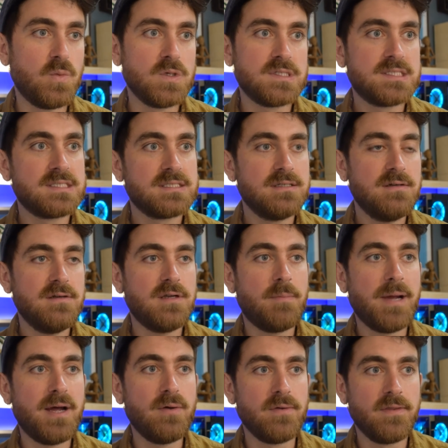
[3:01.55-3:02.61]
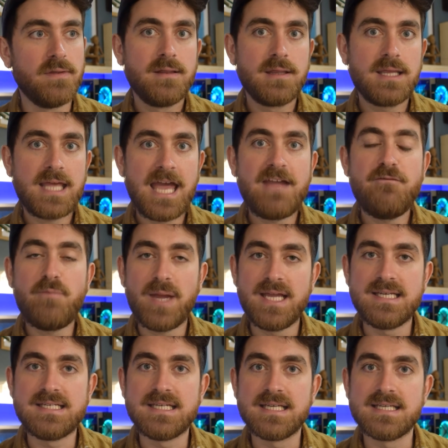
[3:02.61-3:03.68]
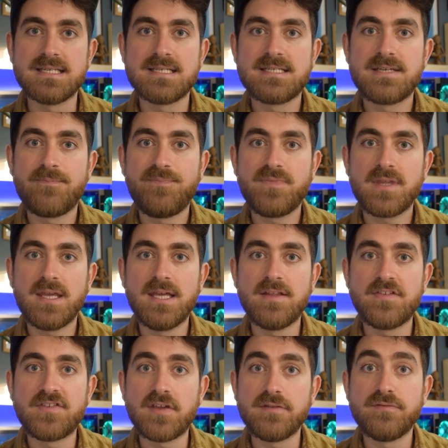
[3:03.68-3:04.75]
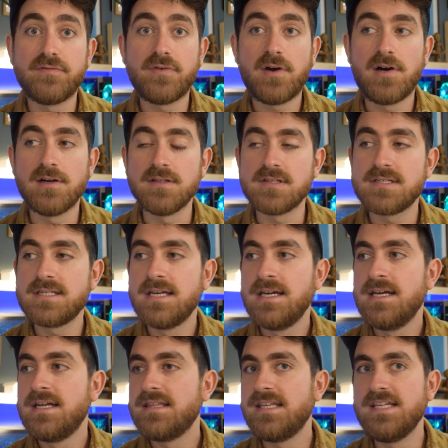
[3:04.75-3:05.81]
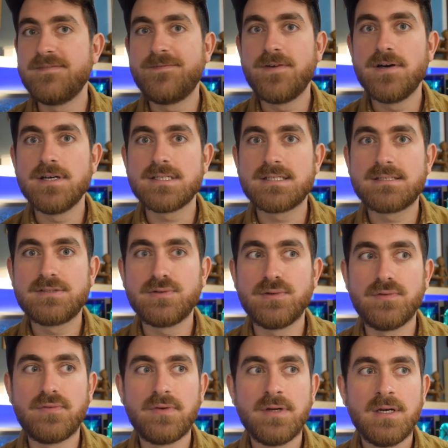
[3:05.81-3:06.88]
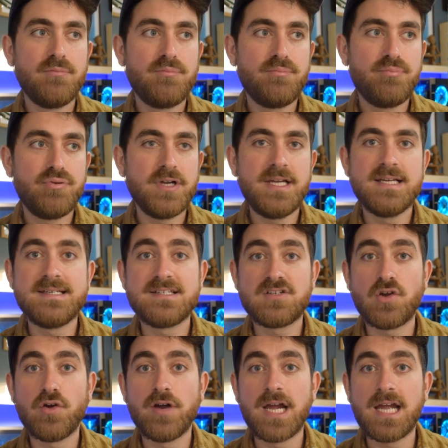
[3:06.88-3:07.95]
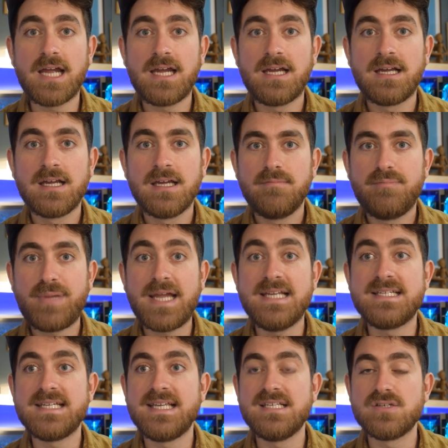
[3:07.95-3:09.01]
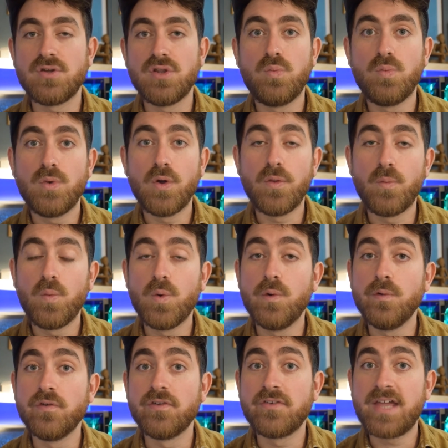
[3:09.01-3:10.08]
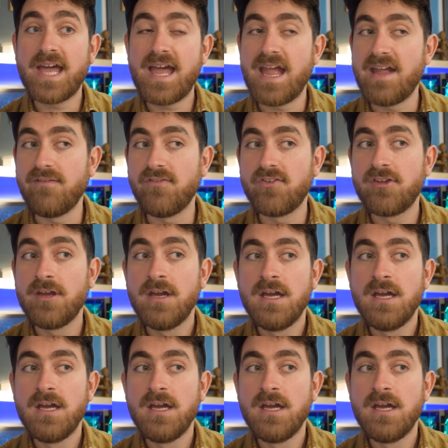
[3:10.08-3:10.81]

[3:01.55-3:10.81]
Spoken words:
was about cave paintings in southern France. These first sort of prehistoric paintings on the walls of caves.